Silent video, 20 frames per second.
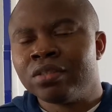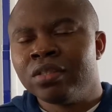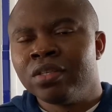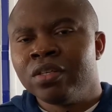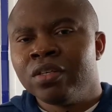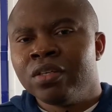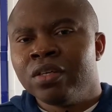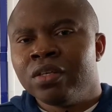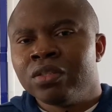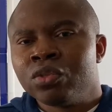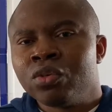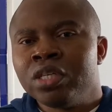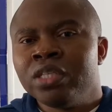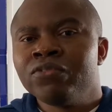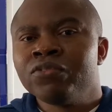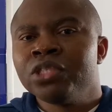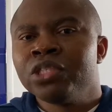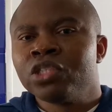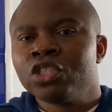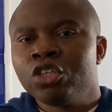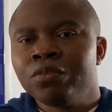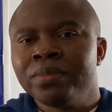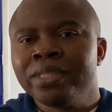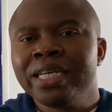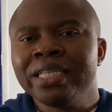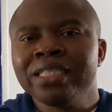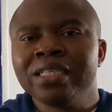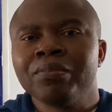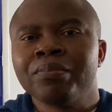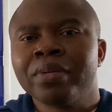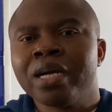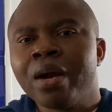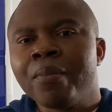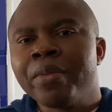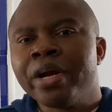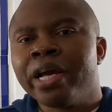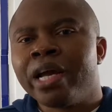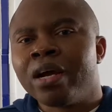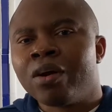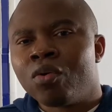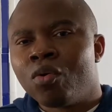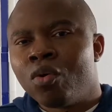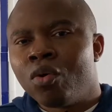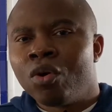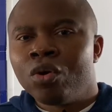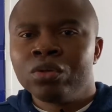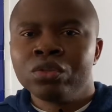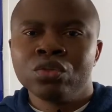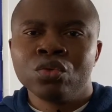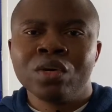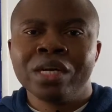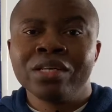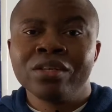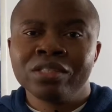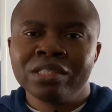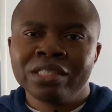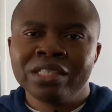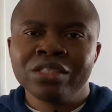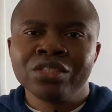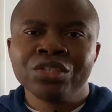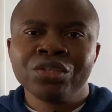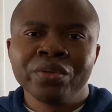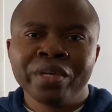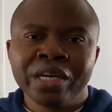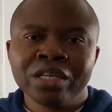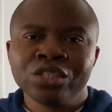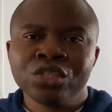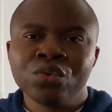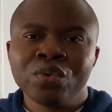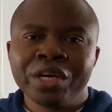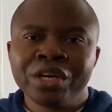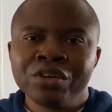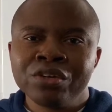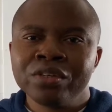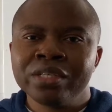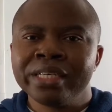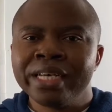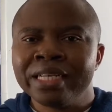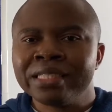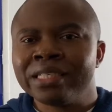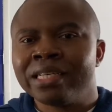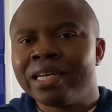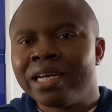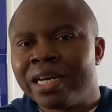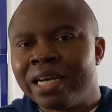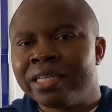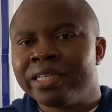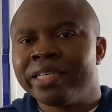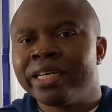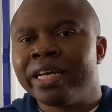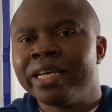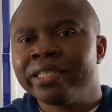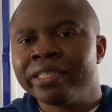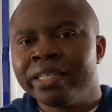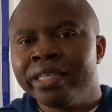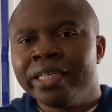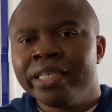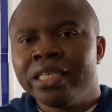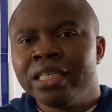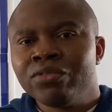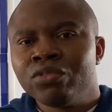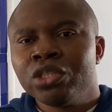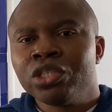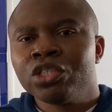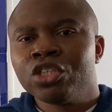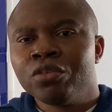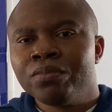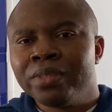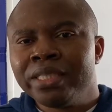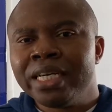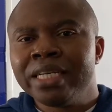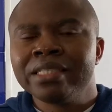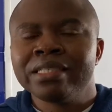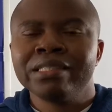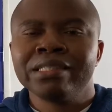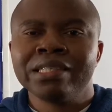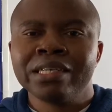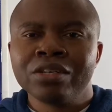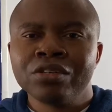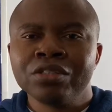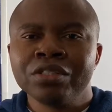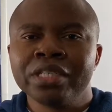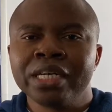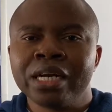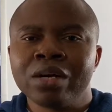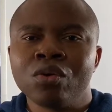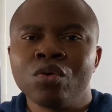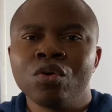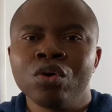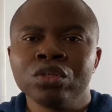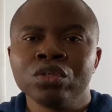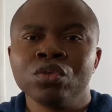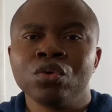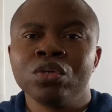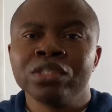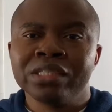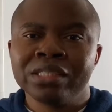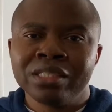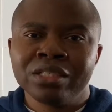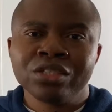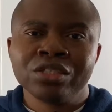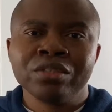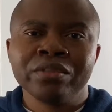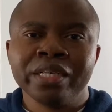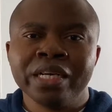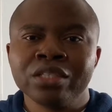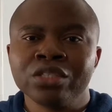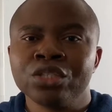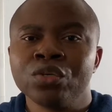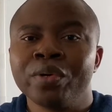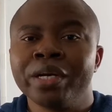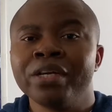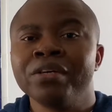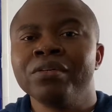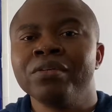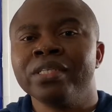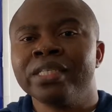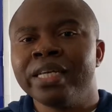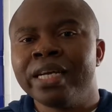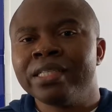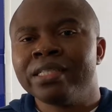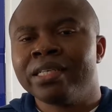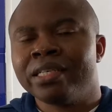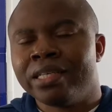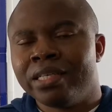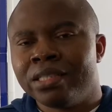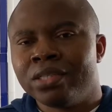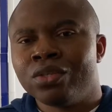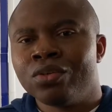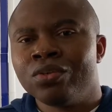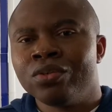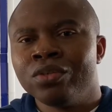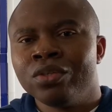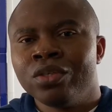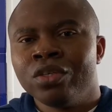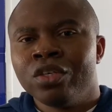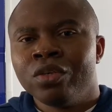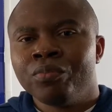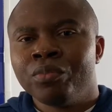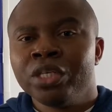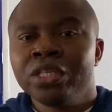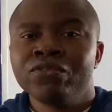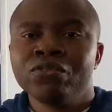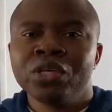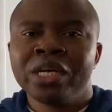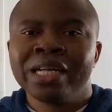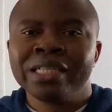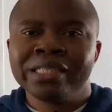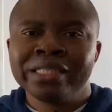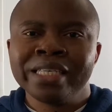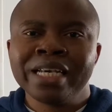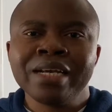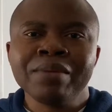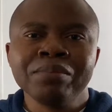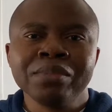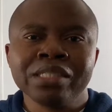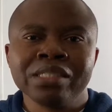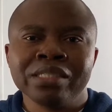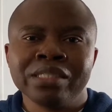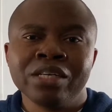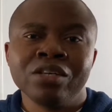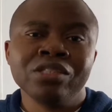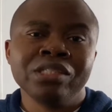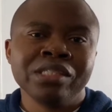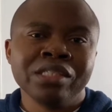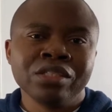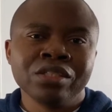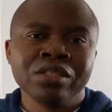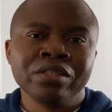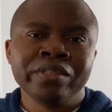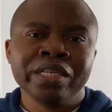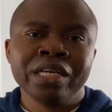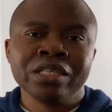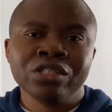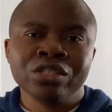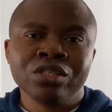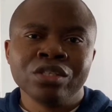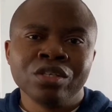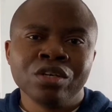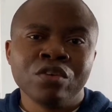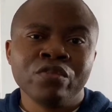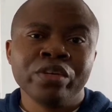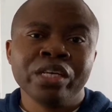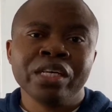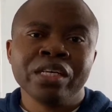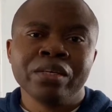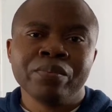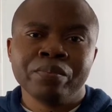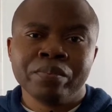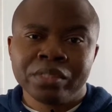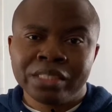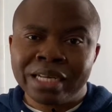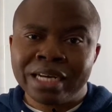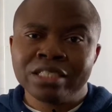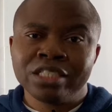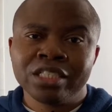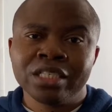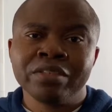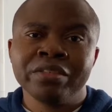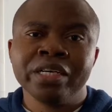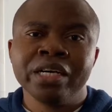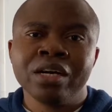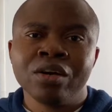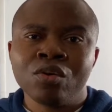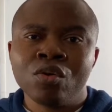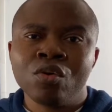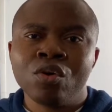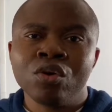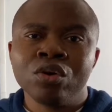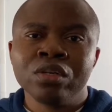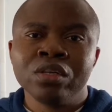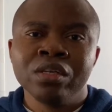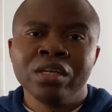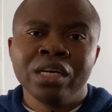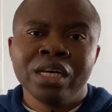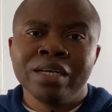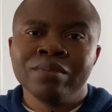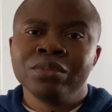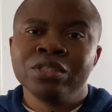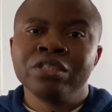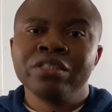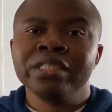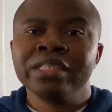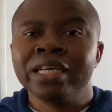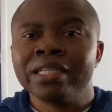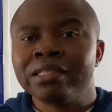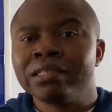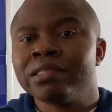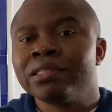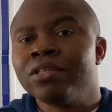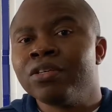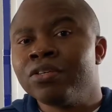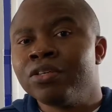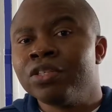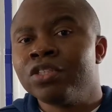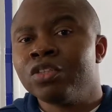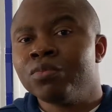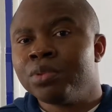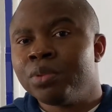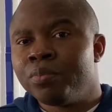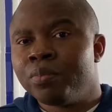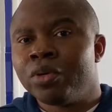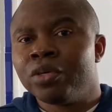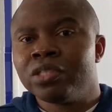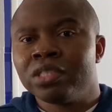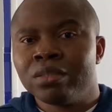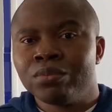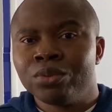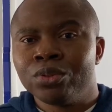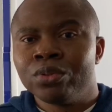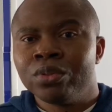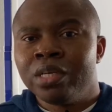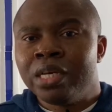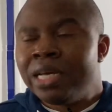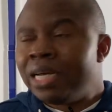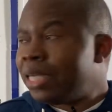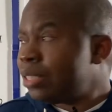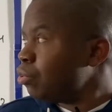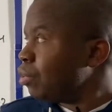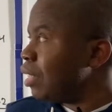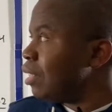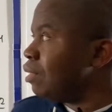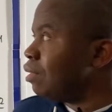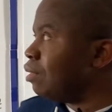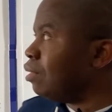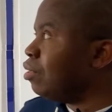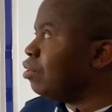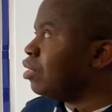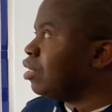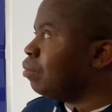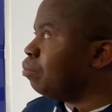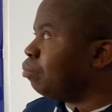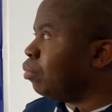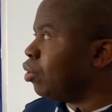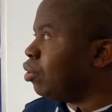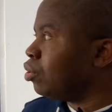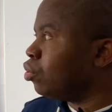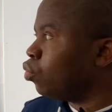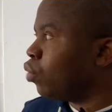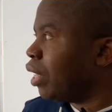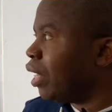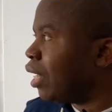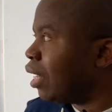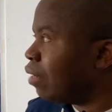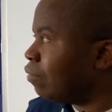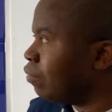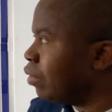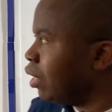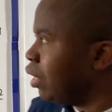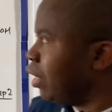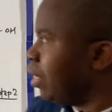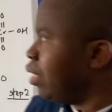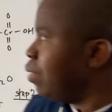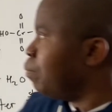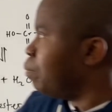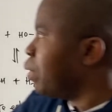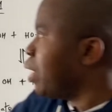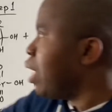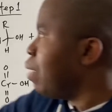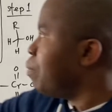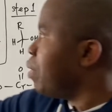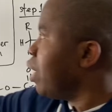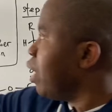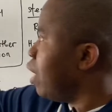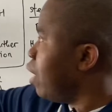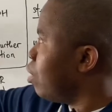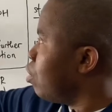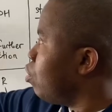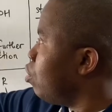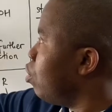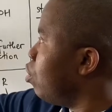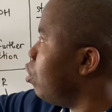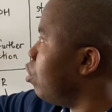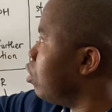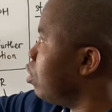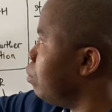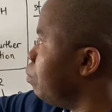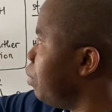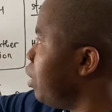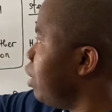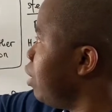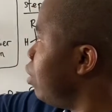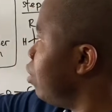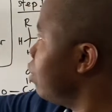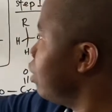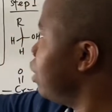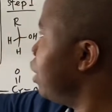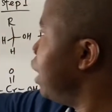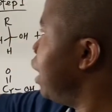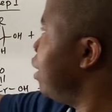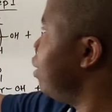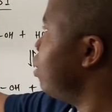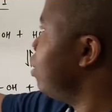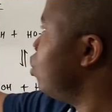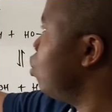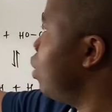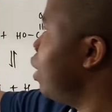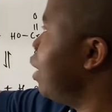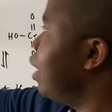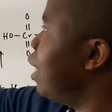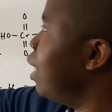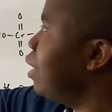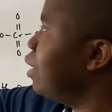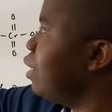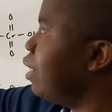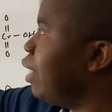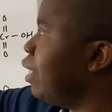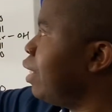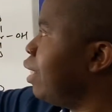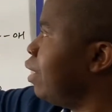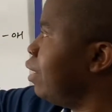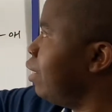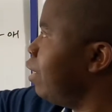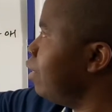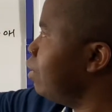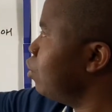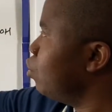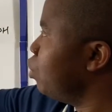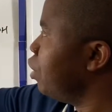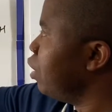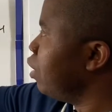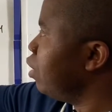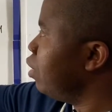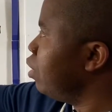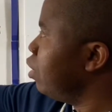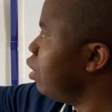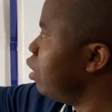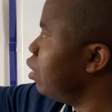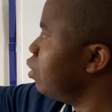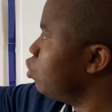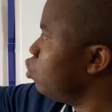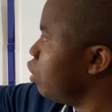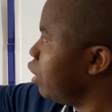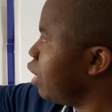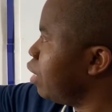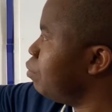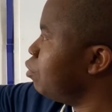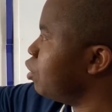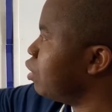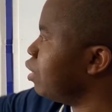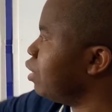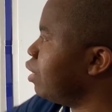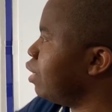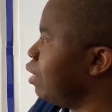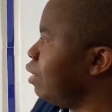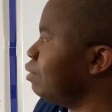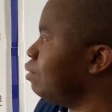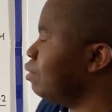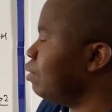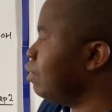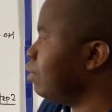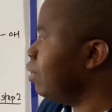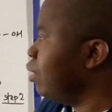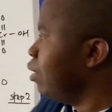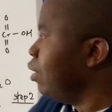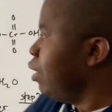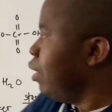So if we subject a primary alcohol to an oxidation reaction, we're going to get an aldehyde. If we subject a secondary alcohol to oxidation reaction, we're going to get a ketone. But if we attempt the oxidation reaction of a tertiary alcohol, I'm sorry, that is not going to be possible. As you can see on the board, we have a primary alcohol being oxidized to an aldehyde and then to a carboxylic acid. A